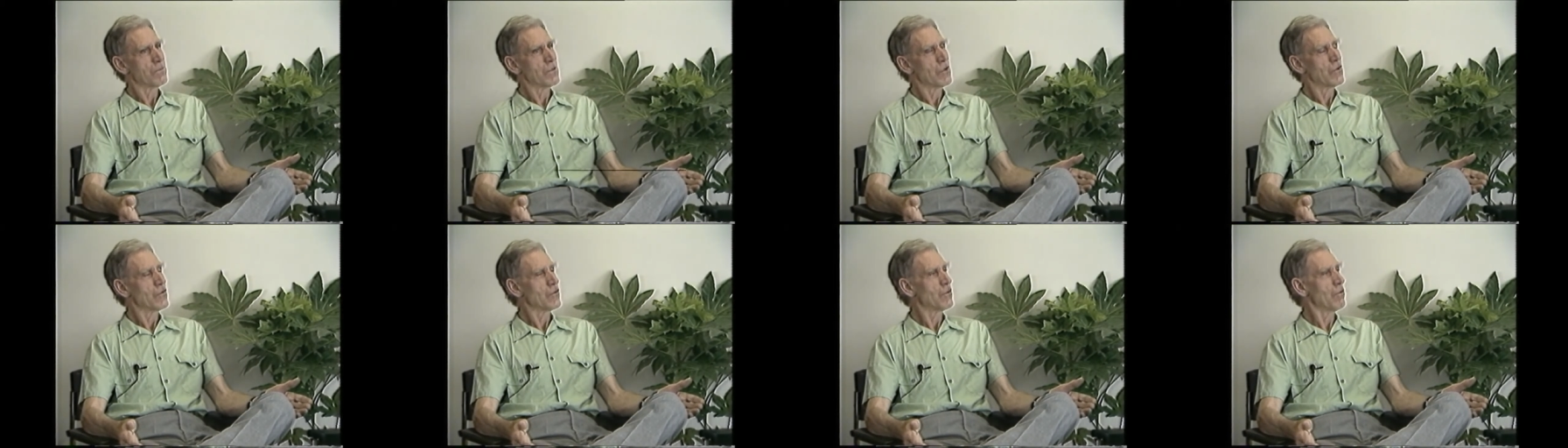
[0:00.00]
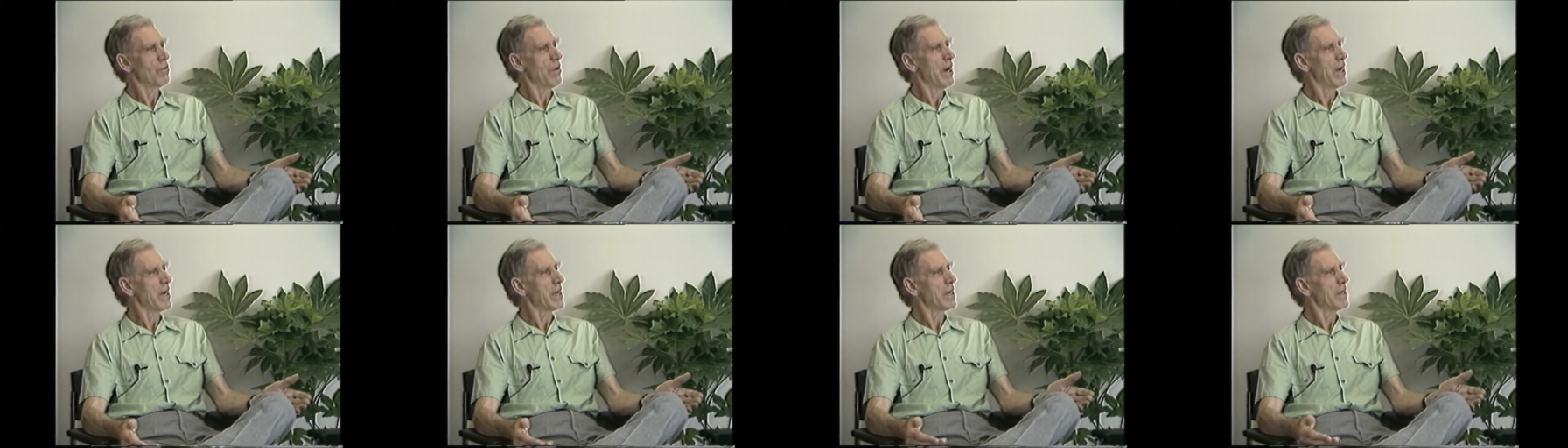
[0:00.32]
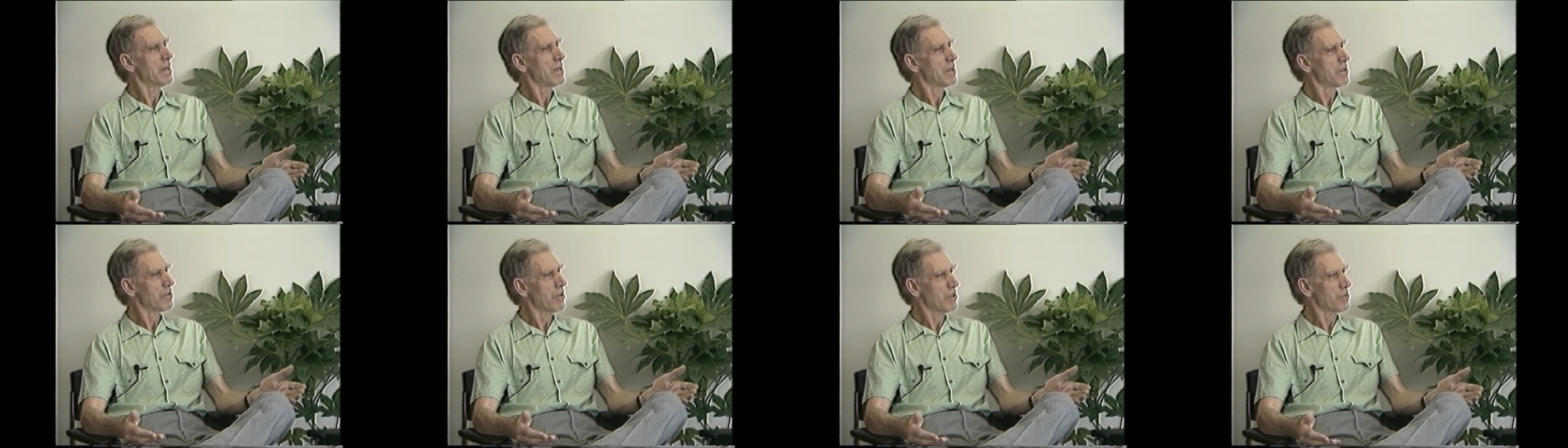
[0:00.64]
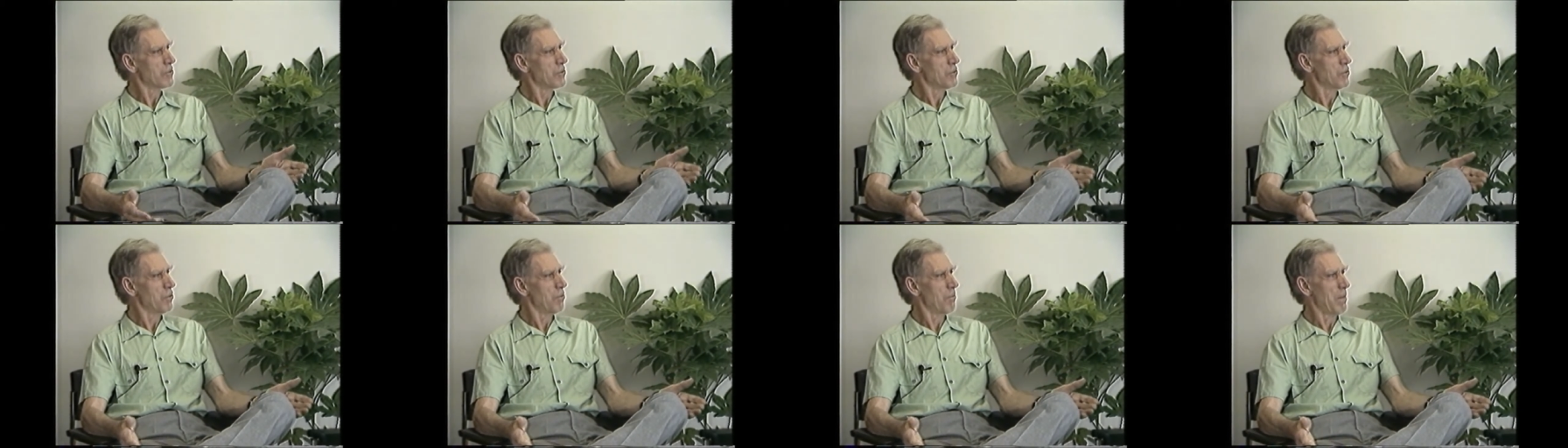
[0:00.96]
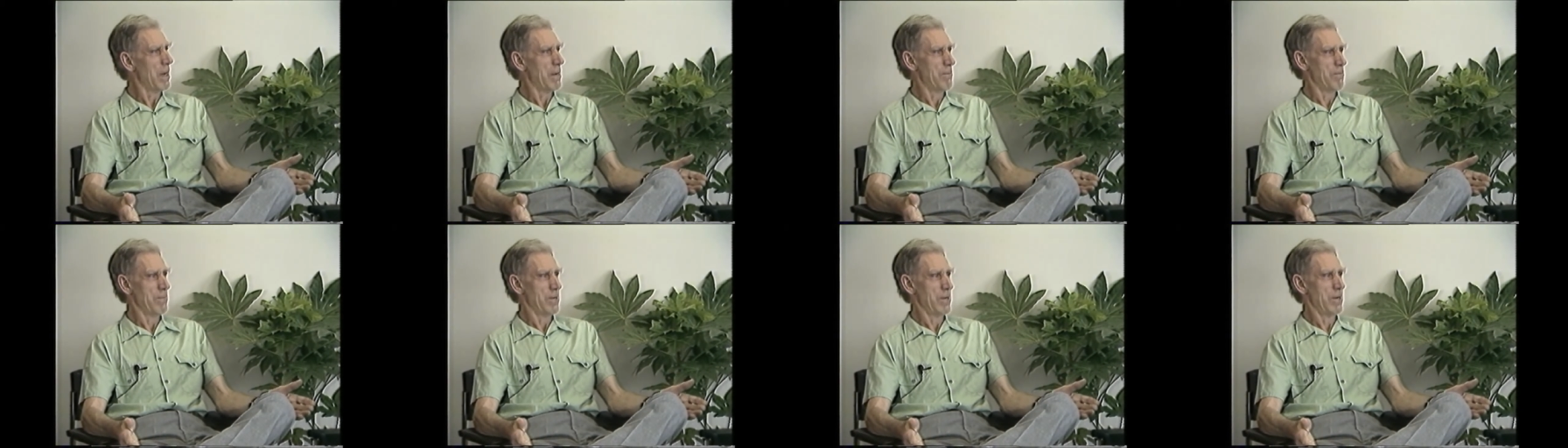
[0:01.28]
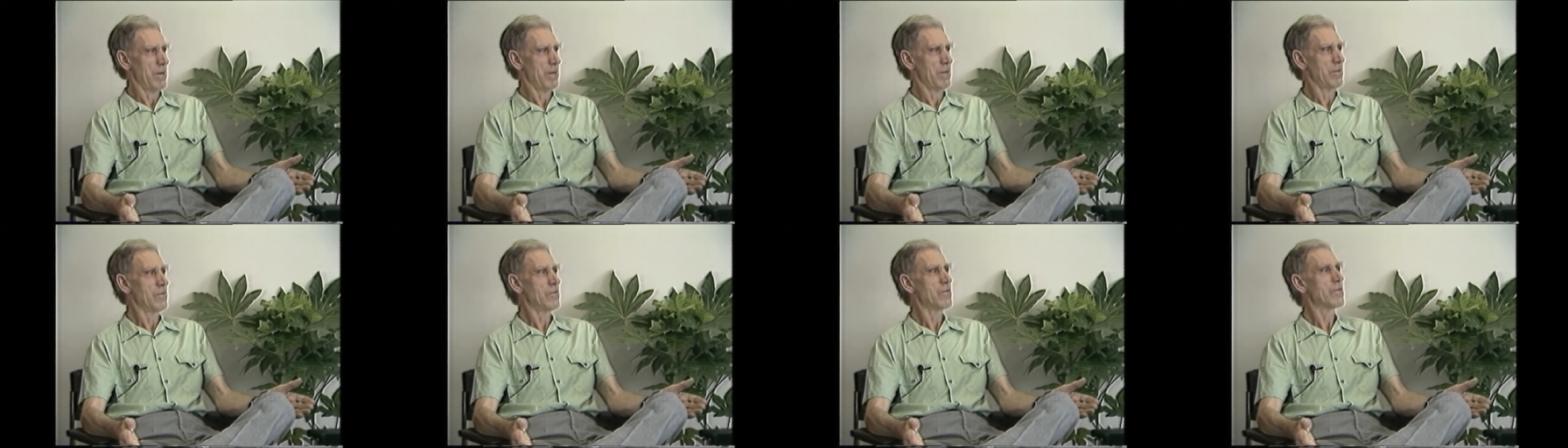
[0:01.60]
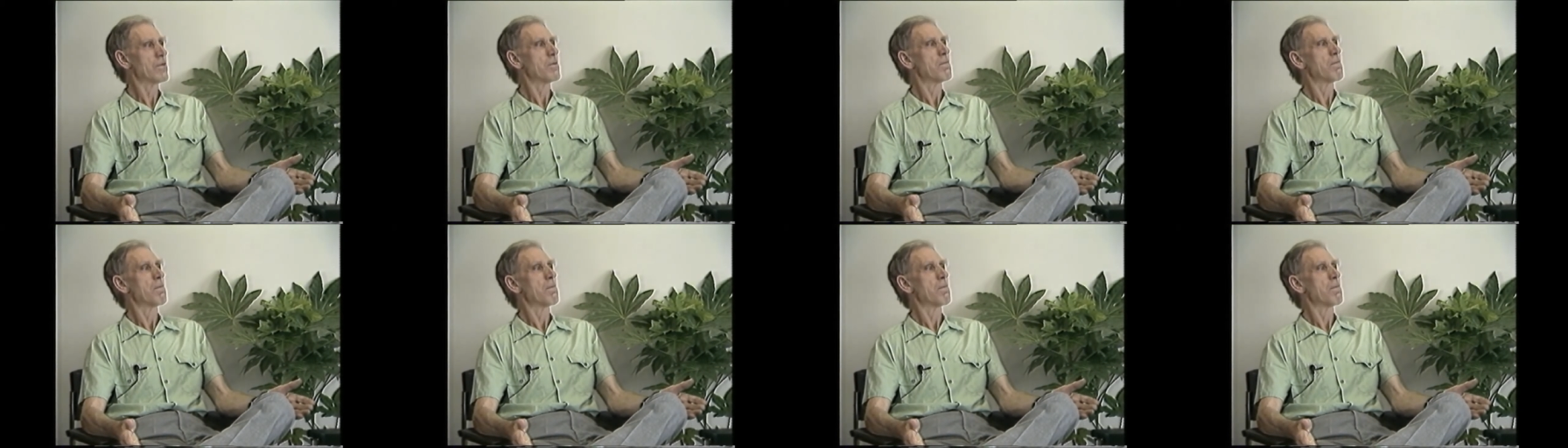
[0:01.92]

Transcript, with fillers: so I got to know my birds,